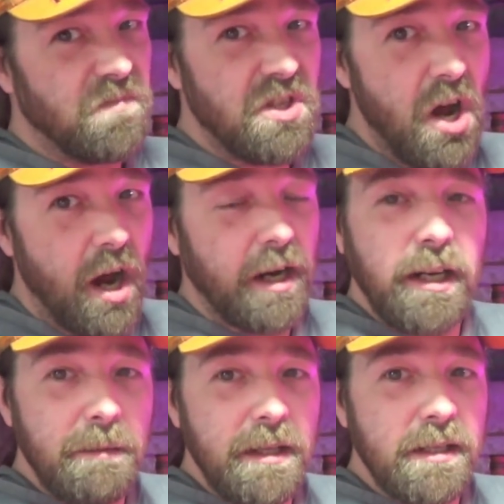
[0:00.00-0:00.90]
It's not
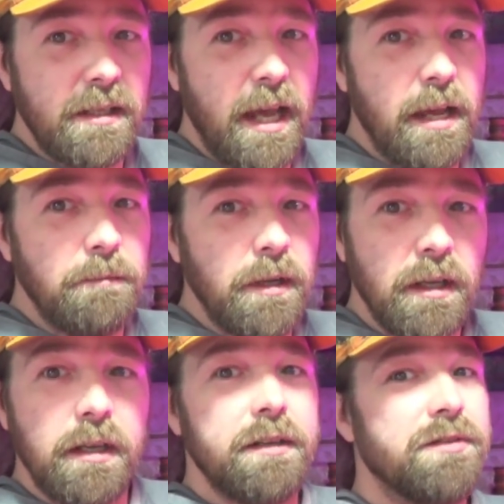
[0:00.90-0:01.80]
going to be the same.
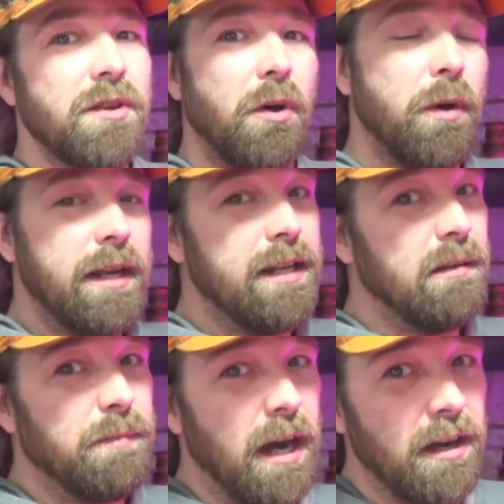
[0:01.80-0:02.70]
So any
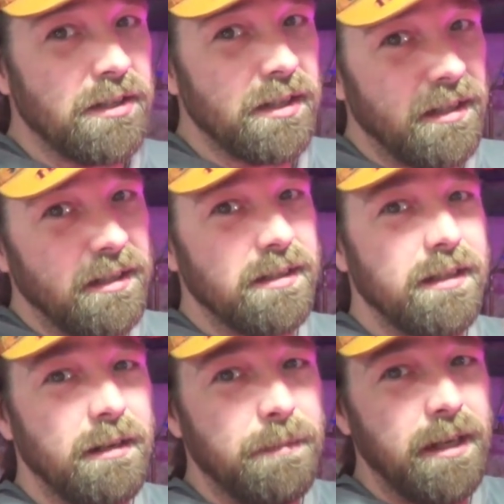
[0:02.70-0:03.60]
comparison is
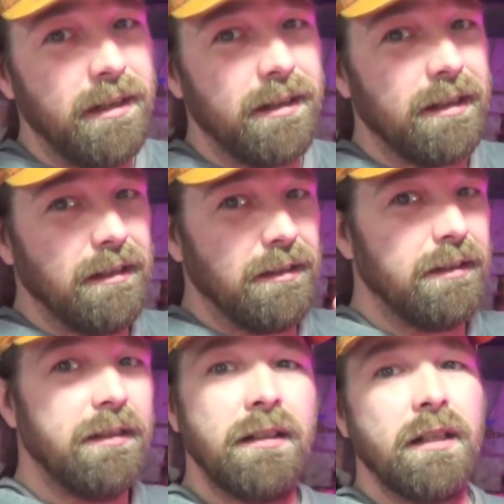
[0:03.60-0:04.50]
going to be,
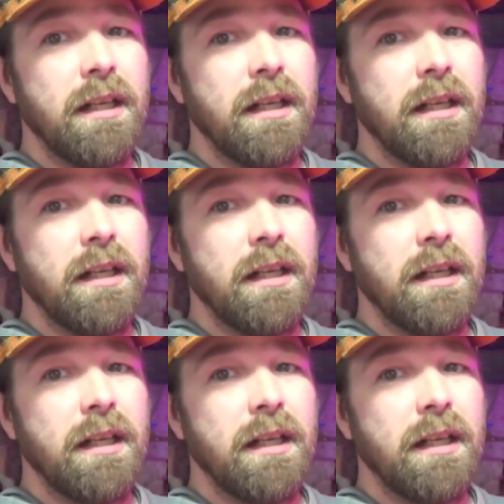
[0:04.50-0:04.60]
uh,